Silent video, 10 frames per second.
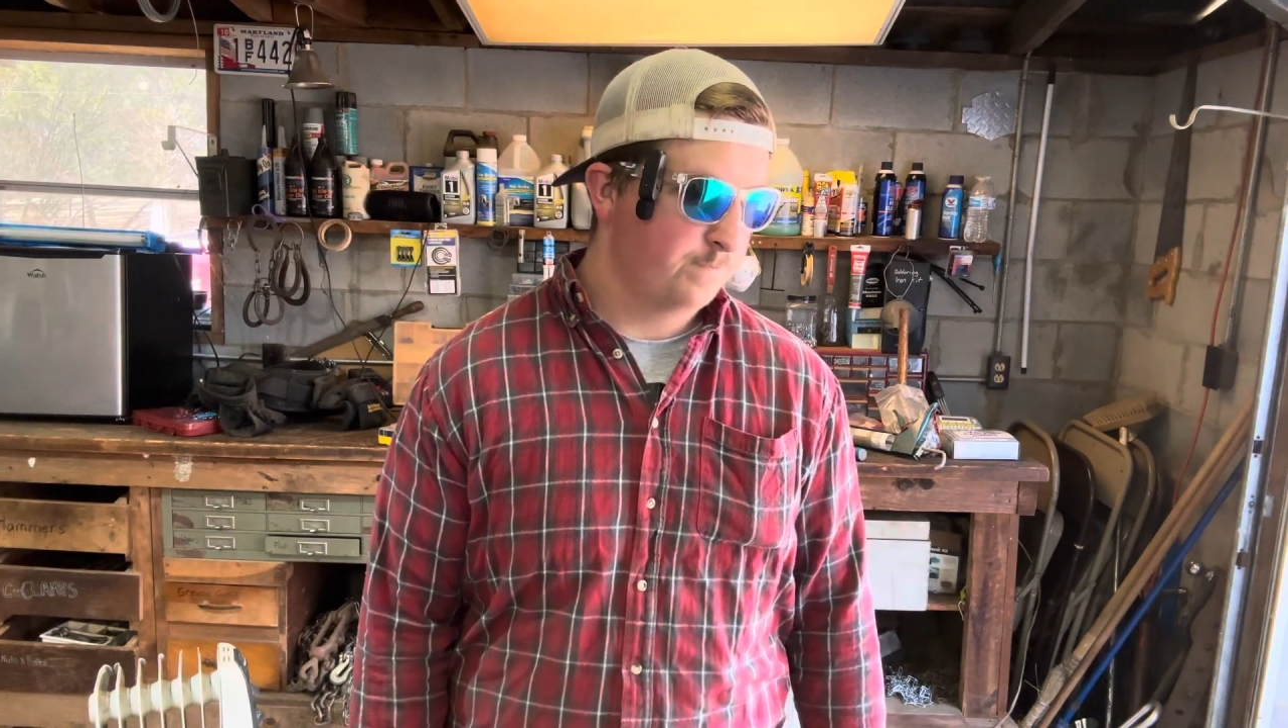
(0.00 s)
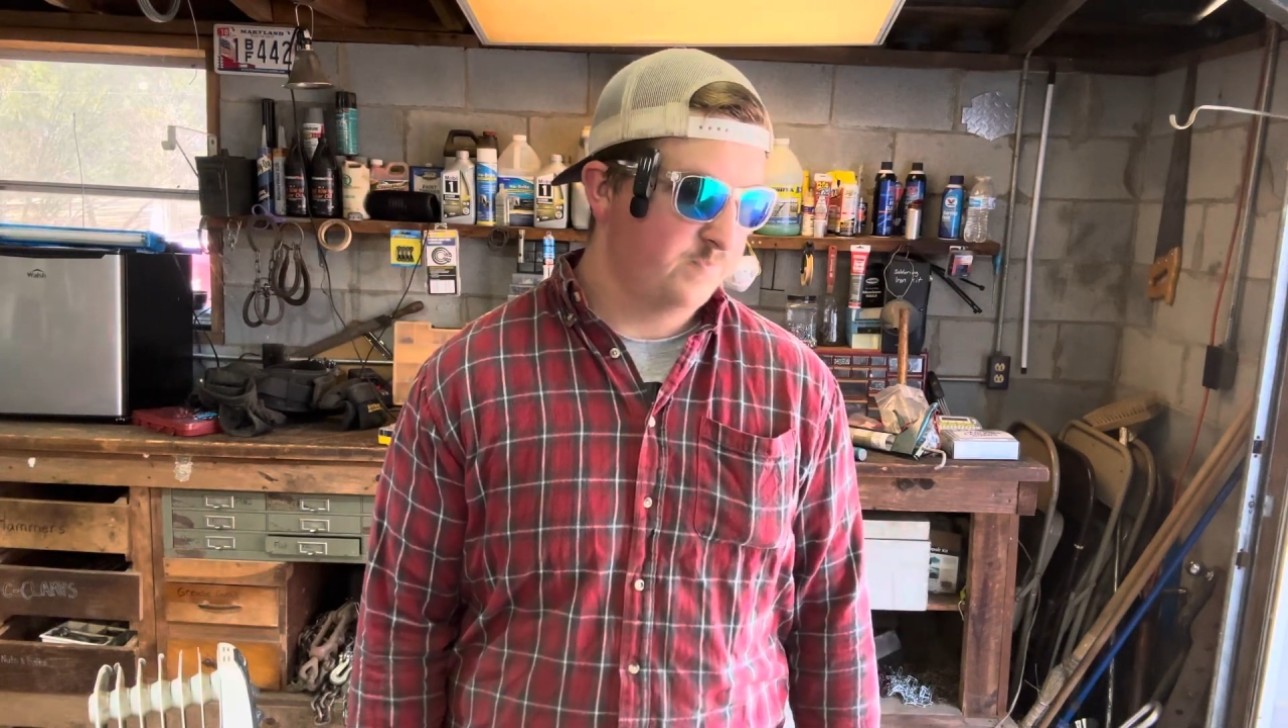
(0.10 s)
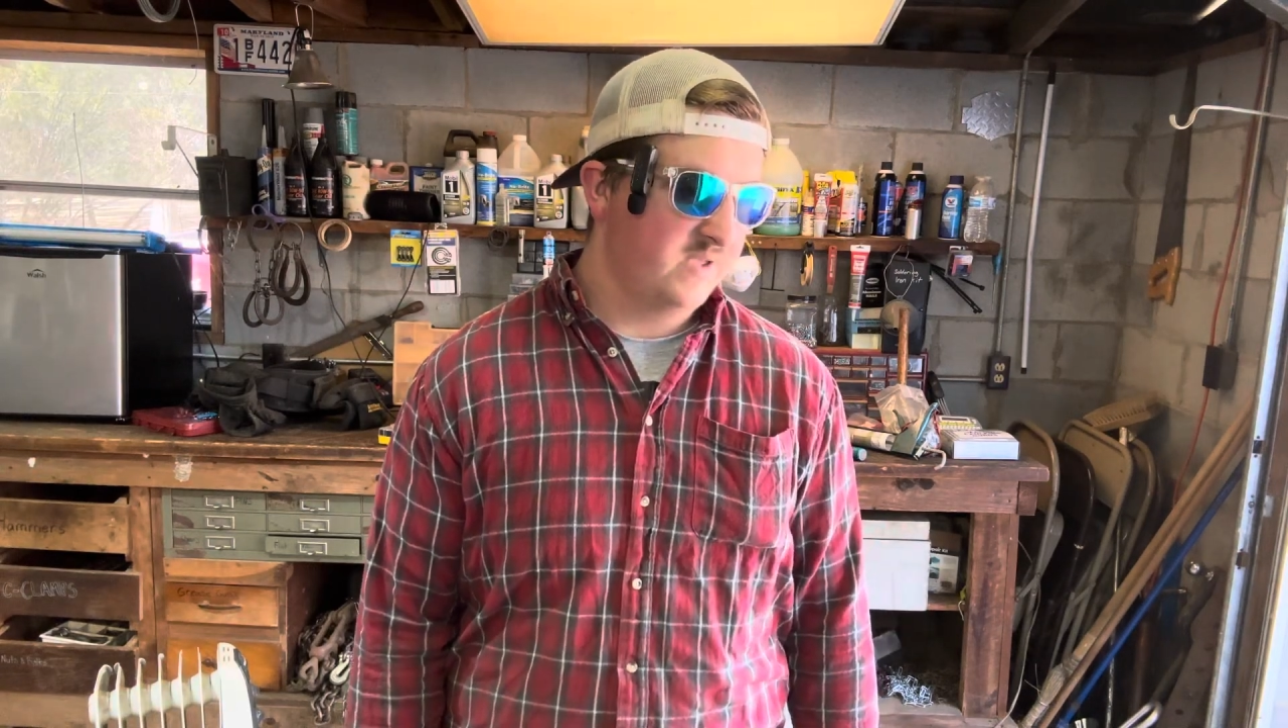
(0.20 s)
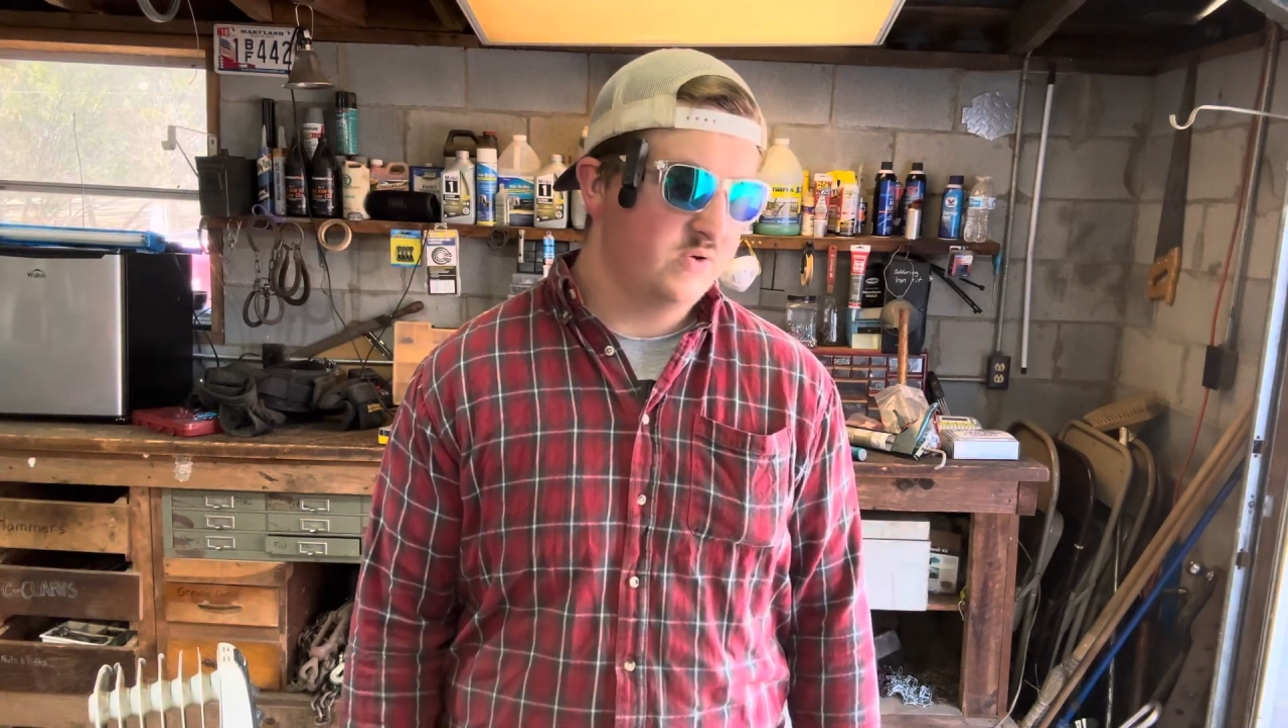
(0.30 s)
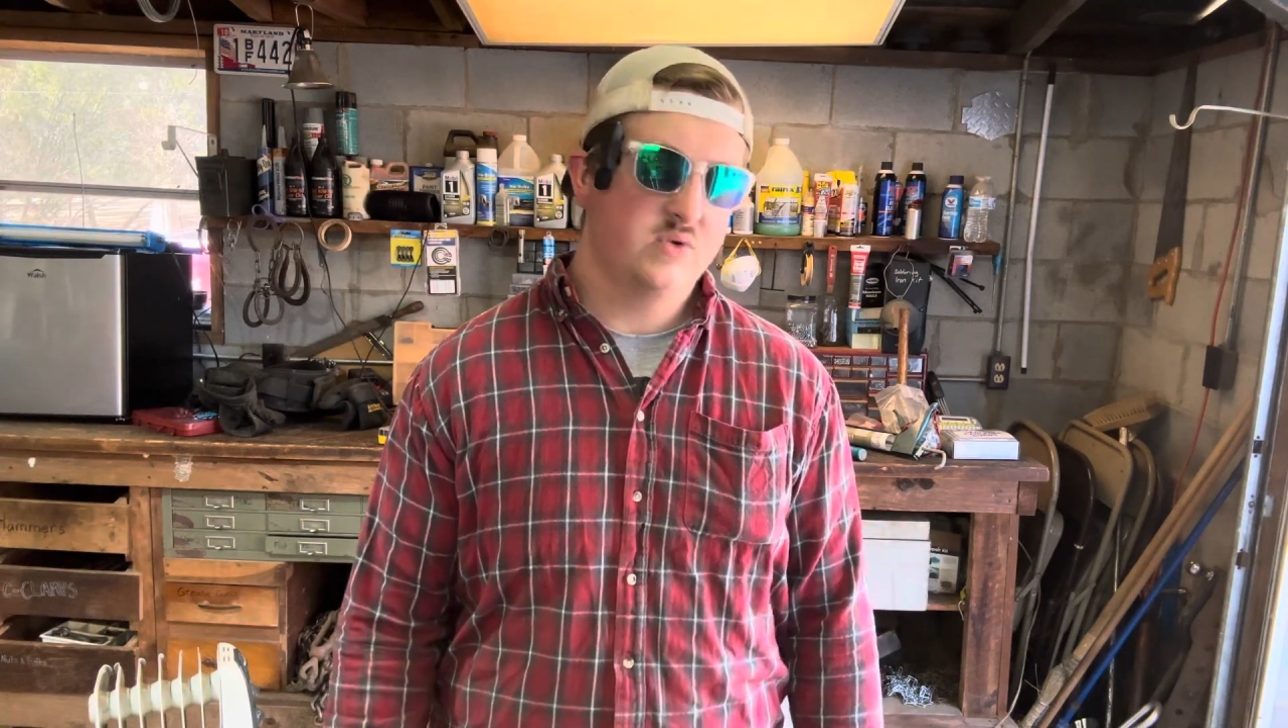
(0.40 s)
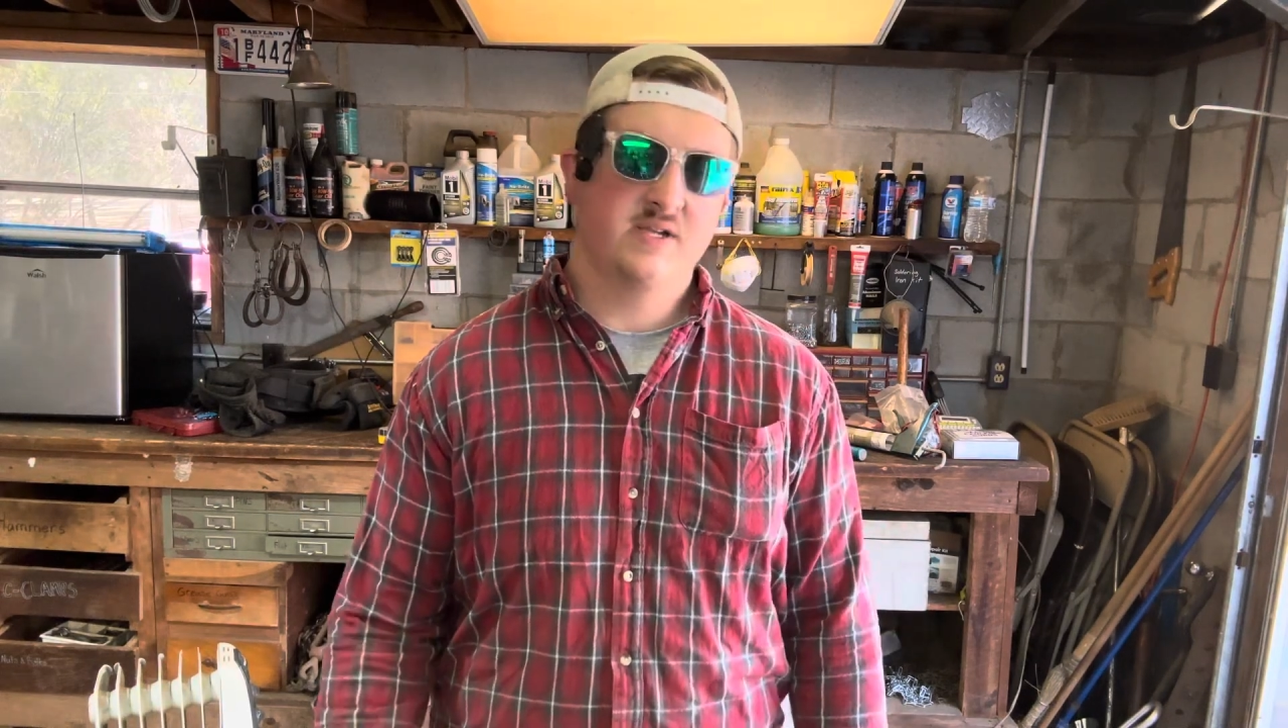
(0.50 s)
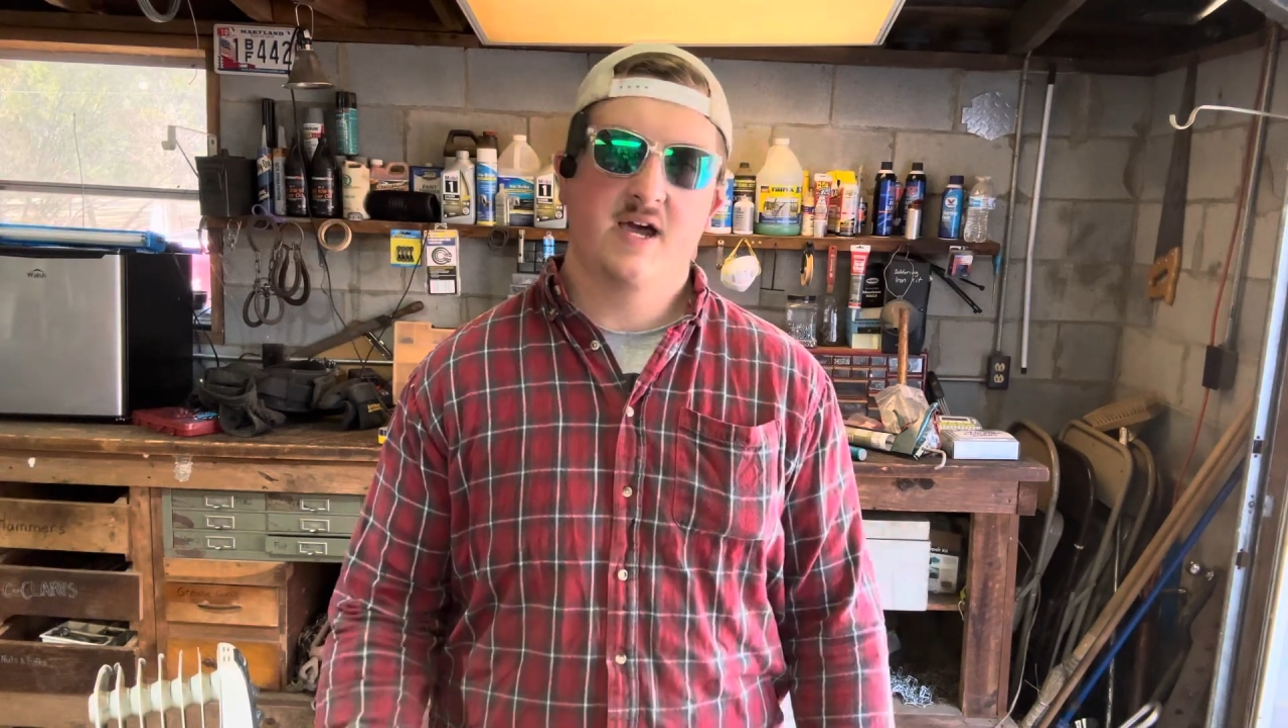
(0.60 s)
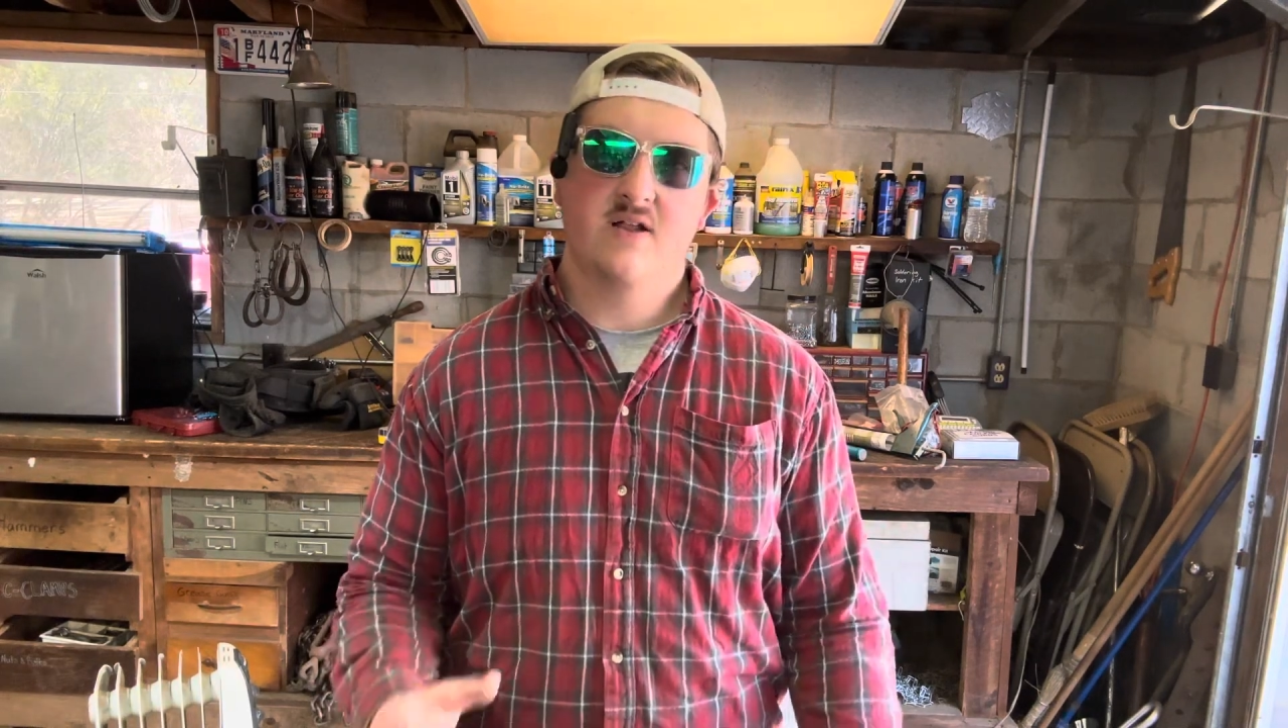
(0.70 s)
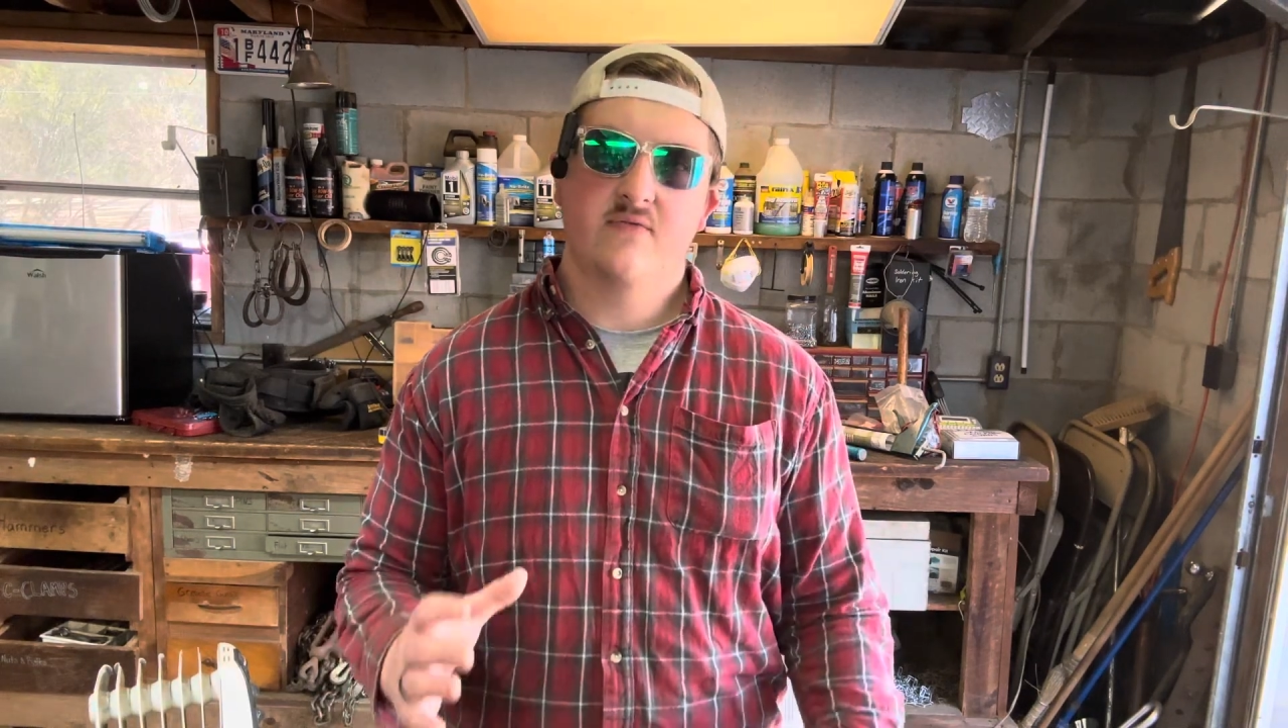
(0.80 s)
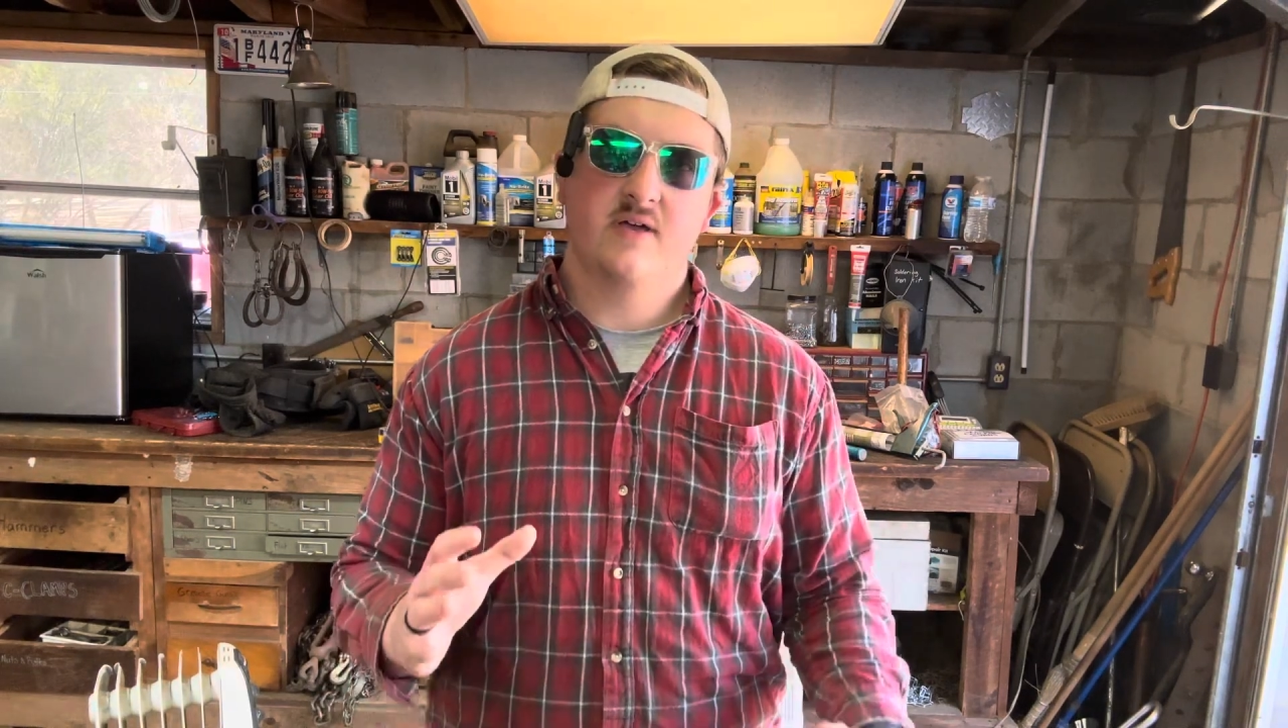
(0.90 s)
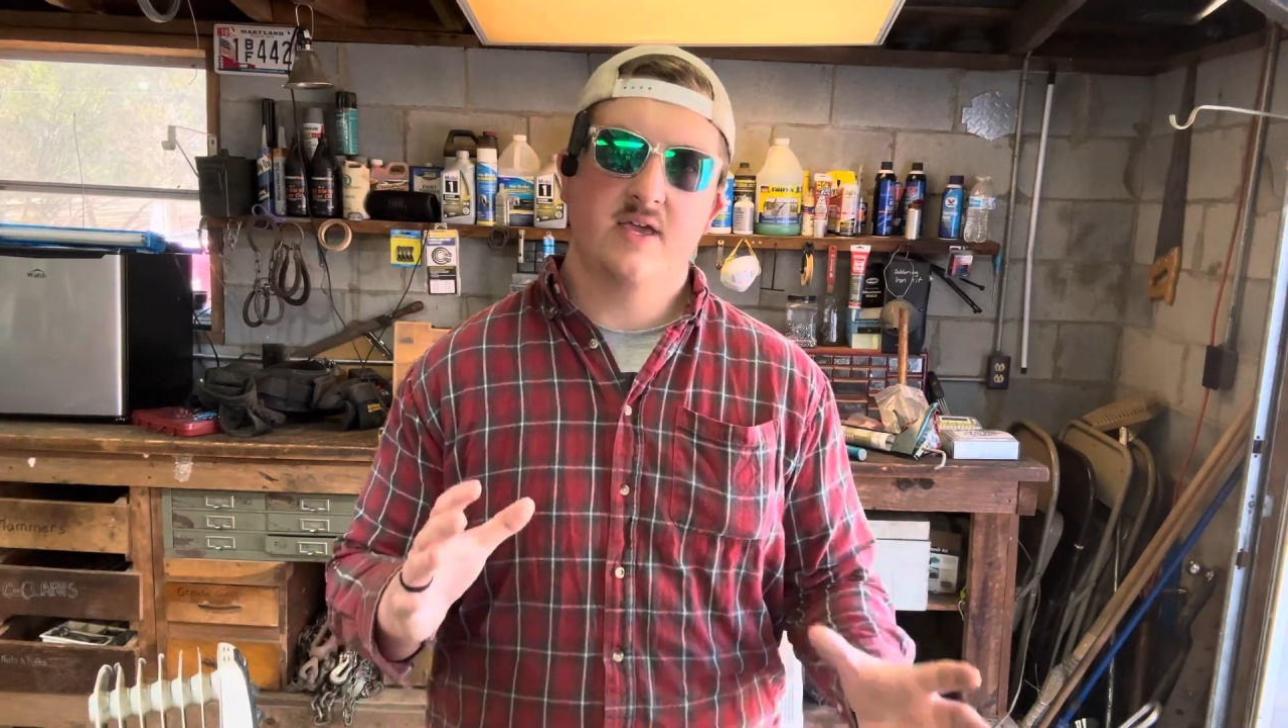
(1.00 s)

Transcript: this one's kind of